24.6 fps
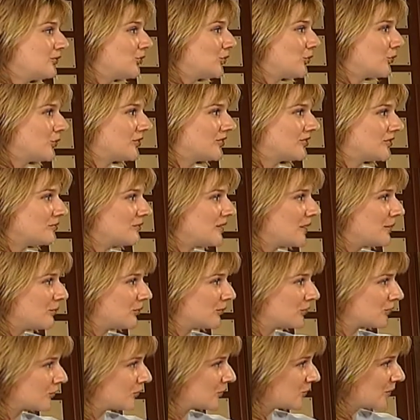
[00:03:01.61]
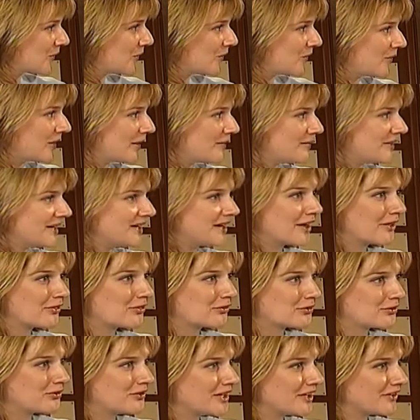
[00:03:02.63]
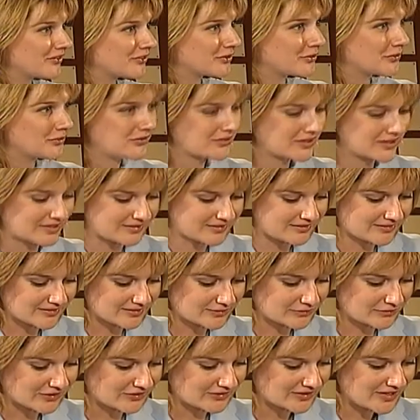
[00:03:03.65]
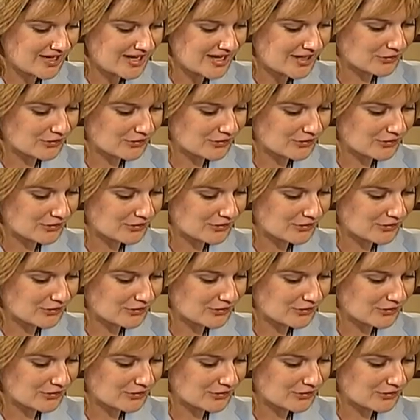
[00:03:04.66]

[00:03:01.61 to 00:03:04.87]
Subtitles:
tourism numbers grow. I mean, other UNESCO sites such as